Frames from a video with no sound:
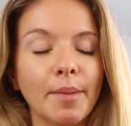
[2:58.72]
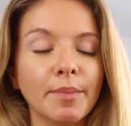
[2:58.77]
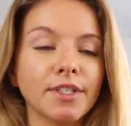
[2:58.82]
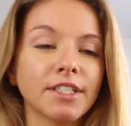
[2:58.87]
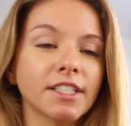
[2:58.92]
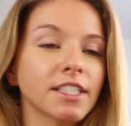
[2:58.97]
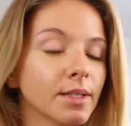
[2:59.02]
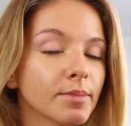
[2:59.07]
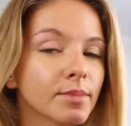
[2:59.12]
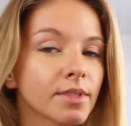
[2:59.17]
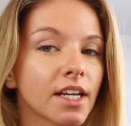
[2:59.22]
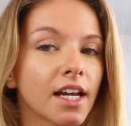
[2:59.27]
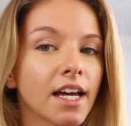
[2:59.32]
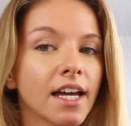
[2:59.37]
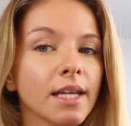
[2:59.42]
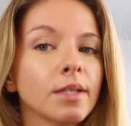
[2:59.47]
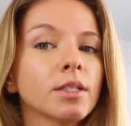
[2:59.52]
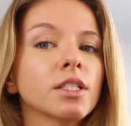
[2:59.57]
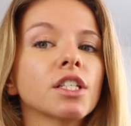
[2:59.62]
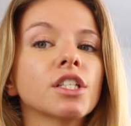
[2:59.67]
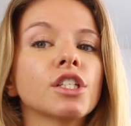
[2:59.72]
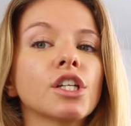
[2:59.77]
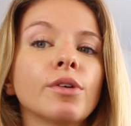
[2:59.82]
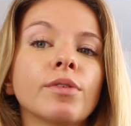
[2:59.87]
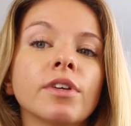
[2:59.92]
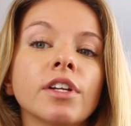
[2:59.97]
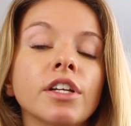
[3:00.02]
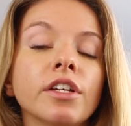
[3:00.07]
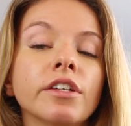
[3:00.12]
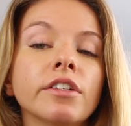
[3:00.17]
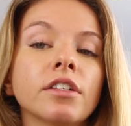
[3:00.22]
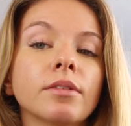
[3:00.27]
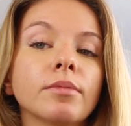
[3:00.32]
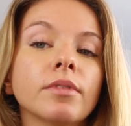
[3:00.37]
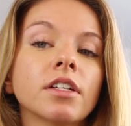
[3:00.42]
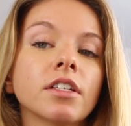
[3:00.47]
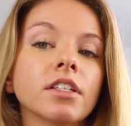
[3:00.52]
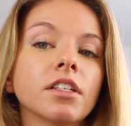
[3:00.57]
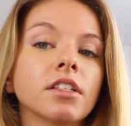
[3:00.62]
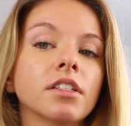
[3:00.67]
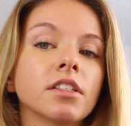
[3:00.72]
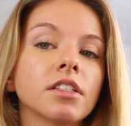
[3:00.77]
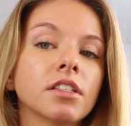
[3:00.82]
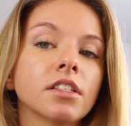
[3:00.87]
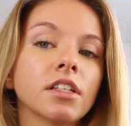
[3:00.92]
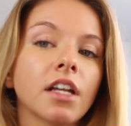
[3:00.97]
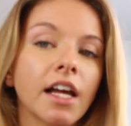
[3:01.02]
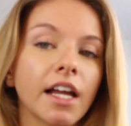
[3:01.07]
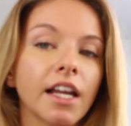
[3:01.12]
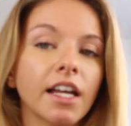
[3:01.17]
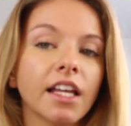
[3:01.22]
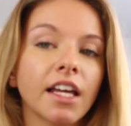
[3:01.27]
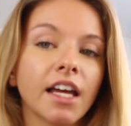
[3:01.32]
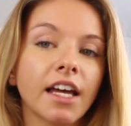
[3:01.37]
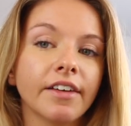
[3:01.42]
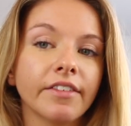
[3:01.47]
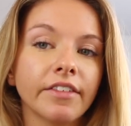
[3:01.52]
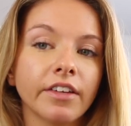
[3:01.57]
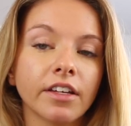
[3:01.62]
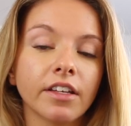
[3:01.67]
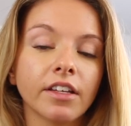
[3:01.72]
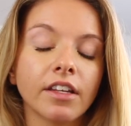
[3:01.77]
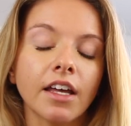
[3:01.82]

Sometimes I don't want to use it because it's slightly heavier